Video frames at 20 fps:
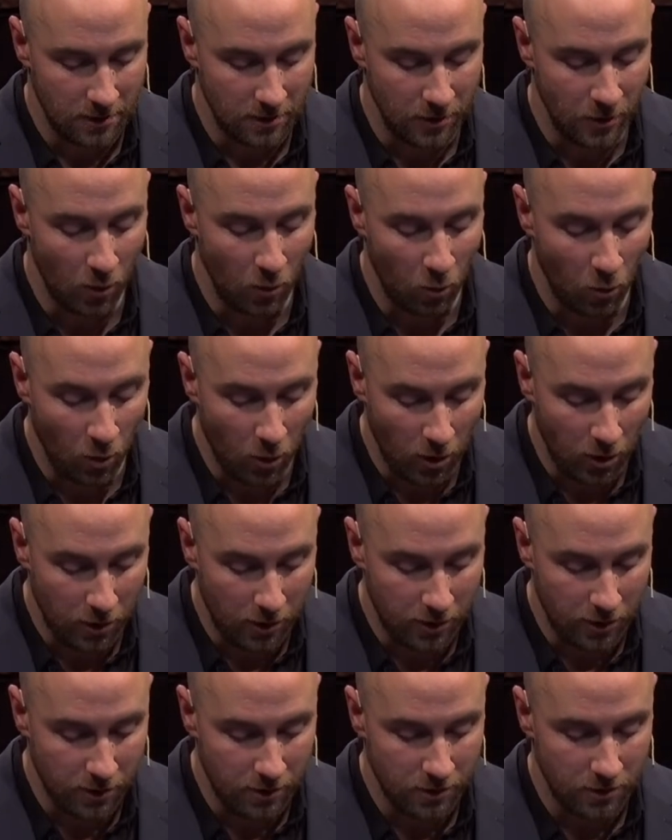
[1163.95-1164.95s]
no
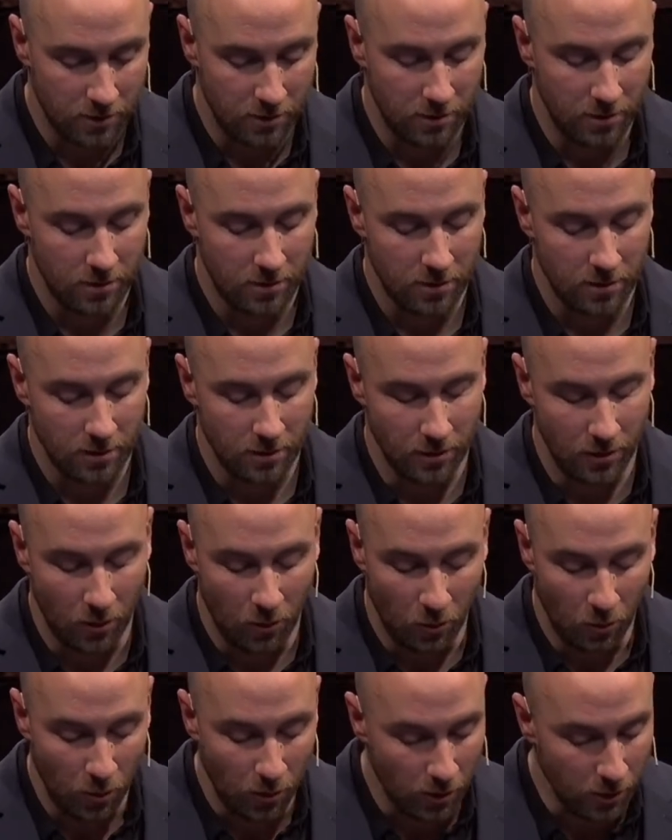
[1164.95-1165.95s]
work, no
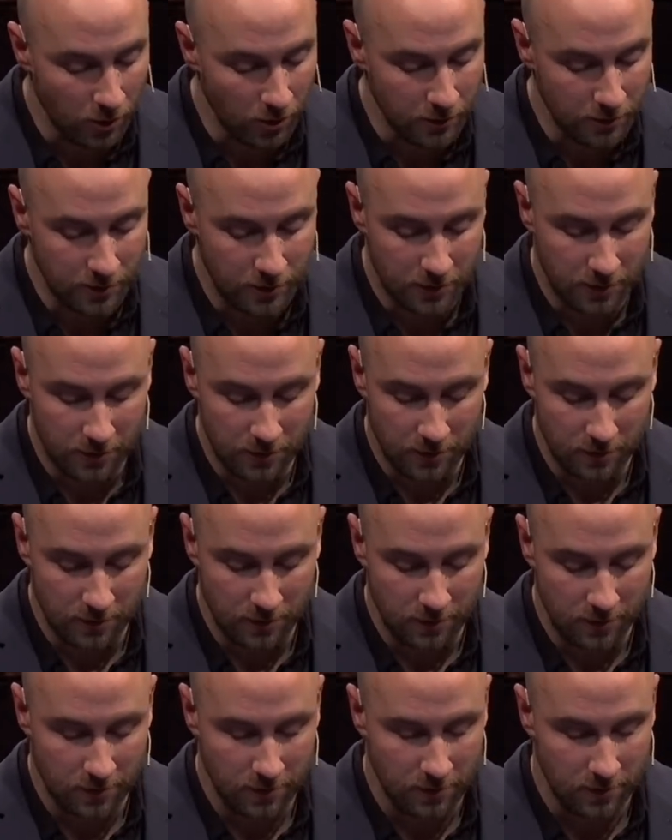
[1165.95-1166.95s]
words,
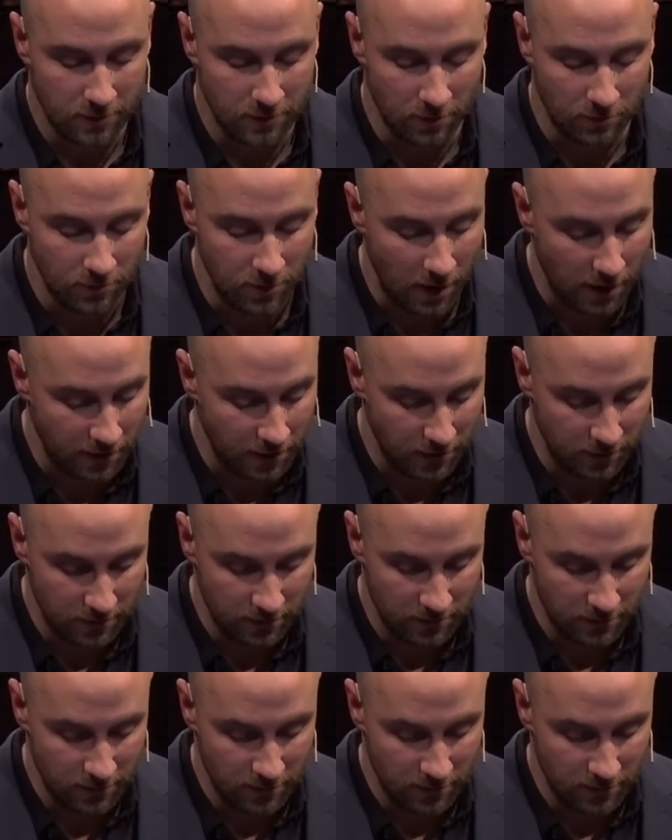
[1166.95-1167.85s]
no nothing.